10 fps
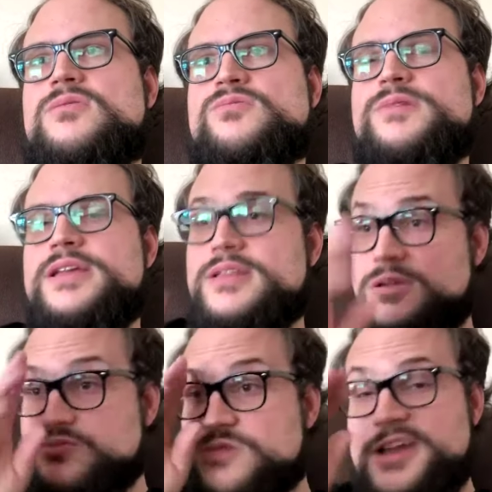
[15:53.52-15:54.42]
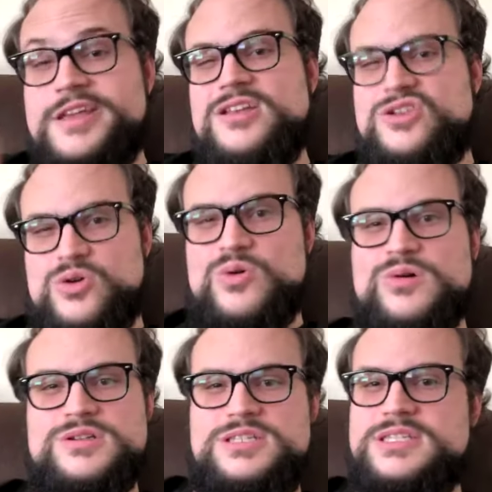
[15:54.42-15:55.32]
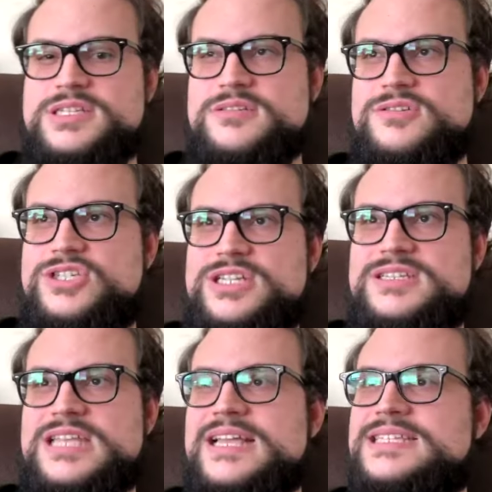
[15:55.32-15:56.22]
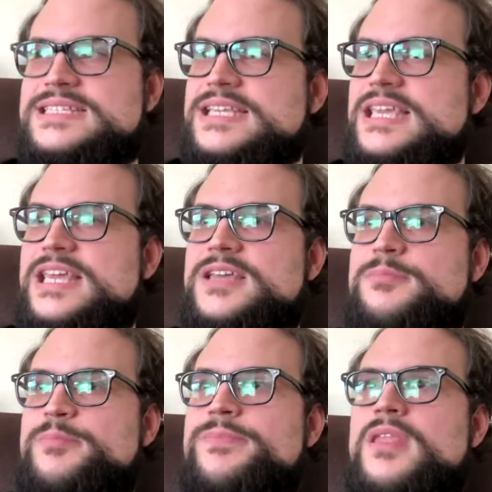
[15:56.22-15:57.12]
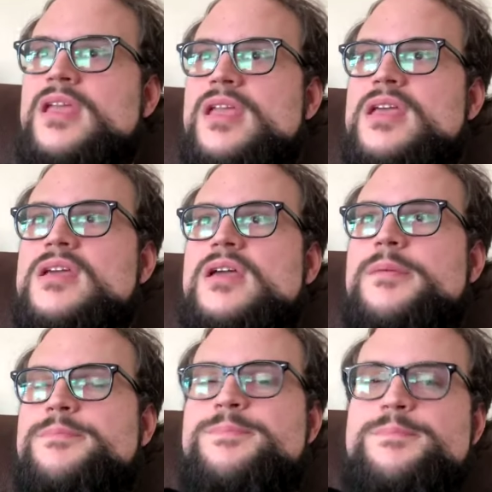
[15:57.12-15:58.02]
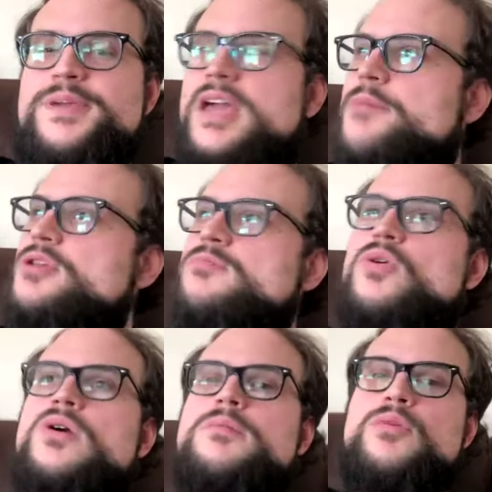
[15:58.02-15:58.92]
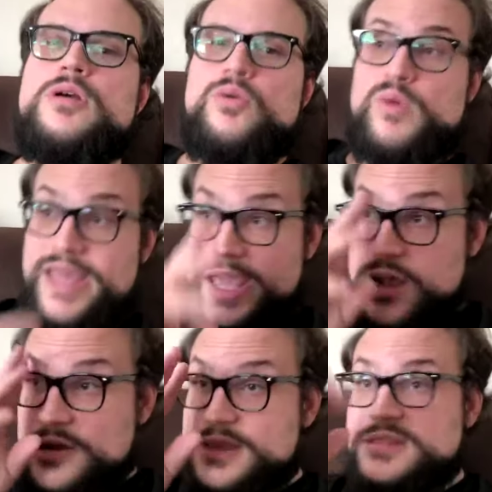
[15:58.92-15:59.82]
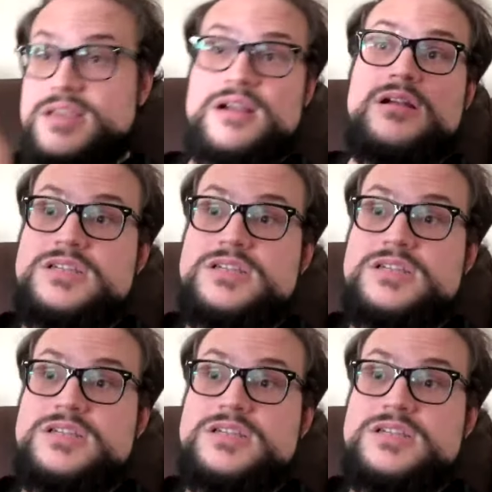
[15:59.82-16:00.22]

really running towards the solutions. I see him becoming more and more aware that there are